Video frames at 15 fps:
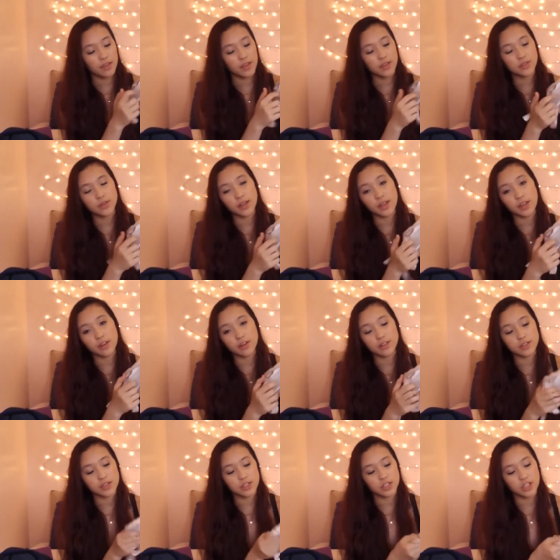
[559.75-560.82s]
This right here
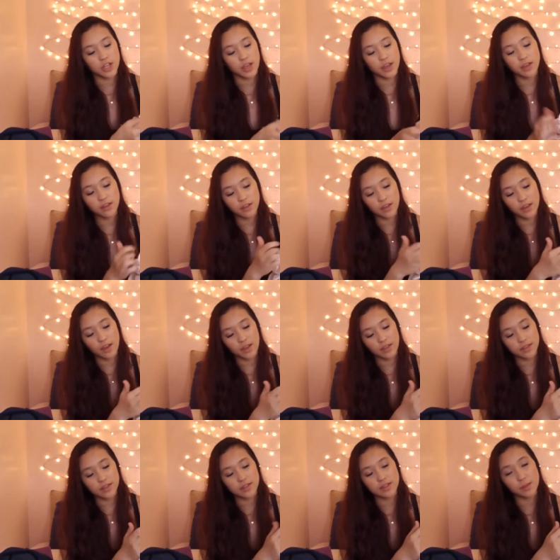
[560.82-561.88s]
is the shank,
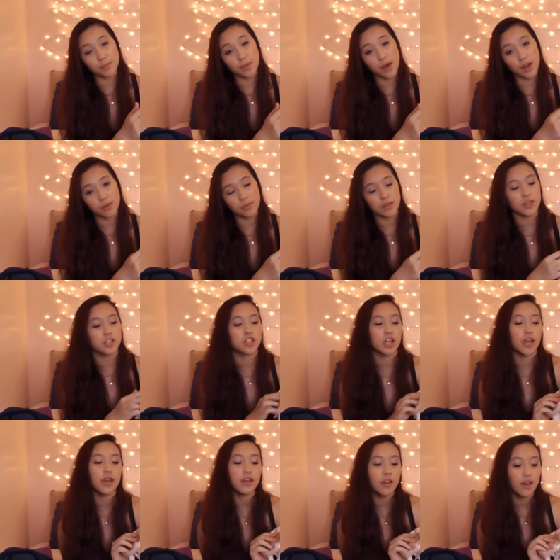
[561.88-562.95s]
and this is the bottom of the
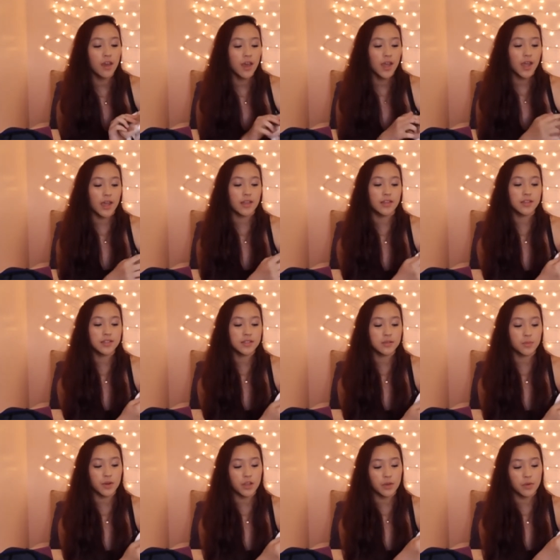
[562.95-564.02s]
shank, and this is
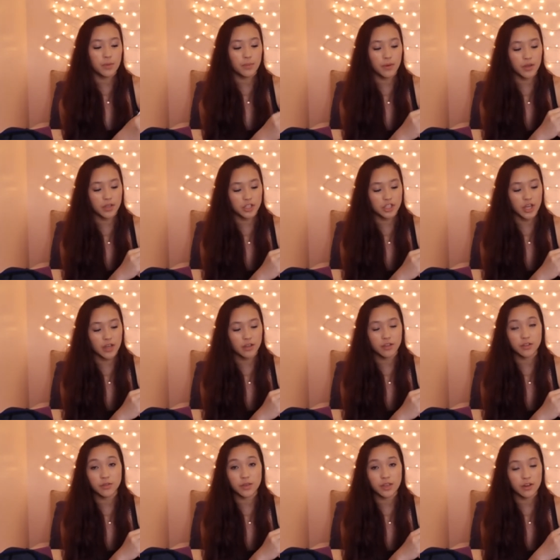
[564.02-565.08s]
where you would put jet
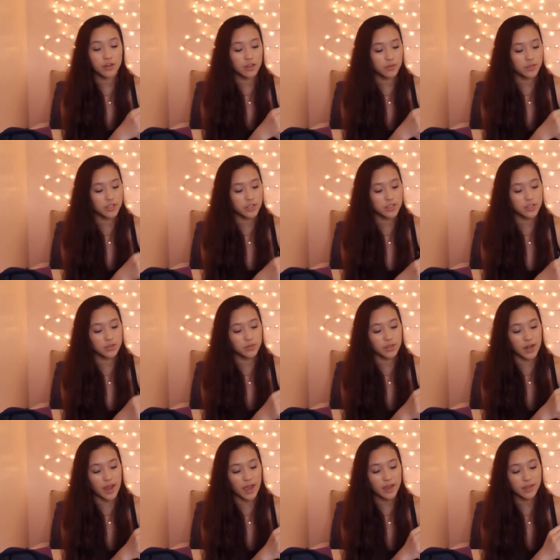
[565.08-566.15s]
glue here, you would just do
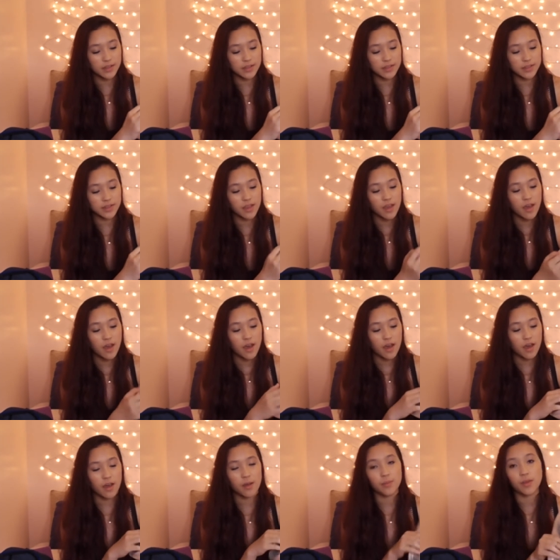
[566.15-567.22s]
an X,
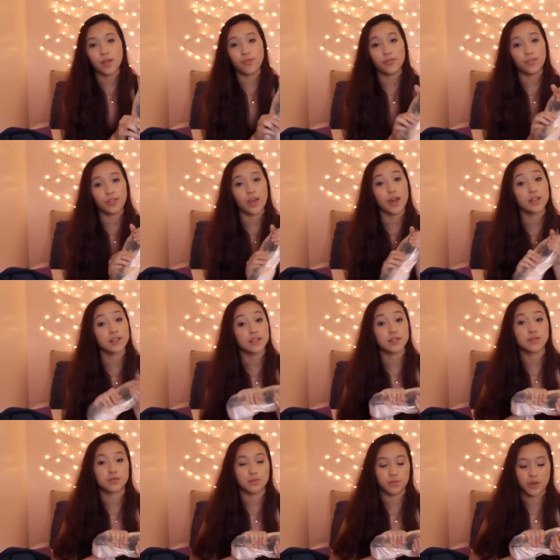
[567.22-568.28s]
um, if
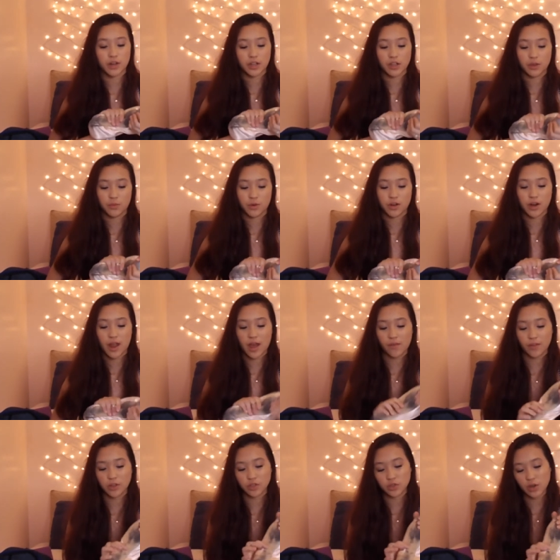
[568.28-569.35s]
that's where you were
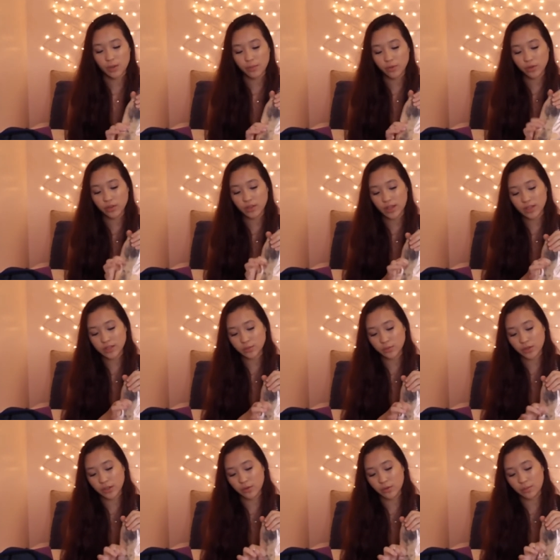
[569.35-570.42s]
having trouble, that's
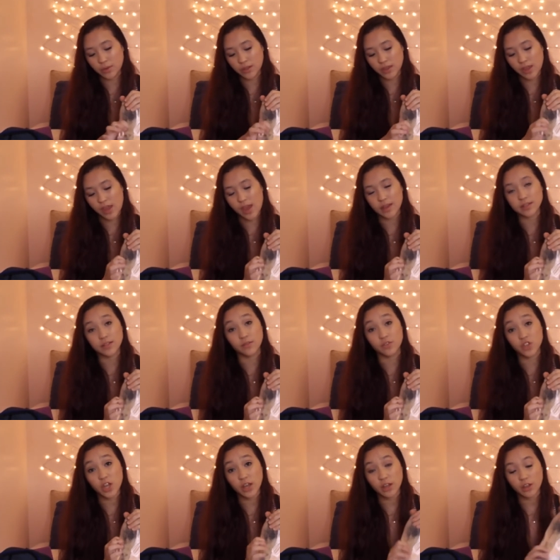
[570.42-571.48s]
where you would put the X of
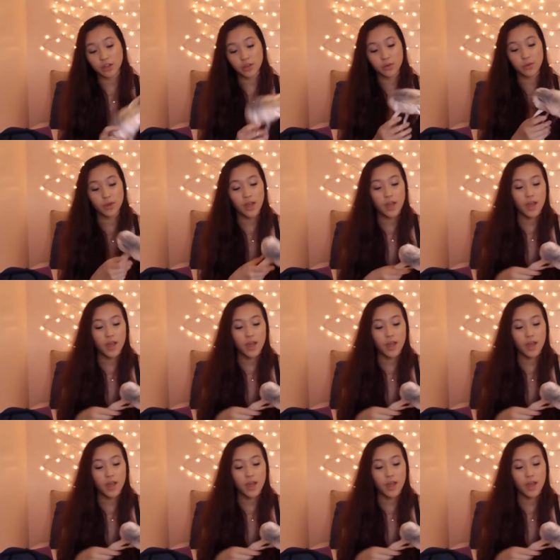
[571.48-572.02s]
jet glue.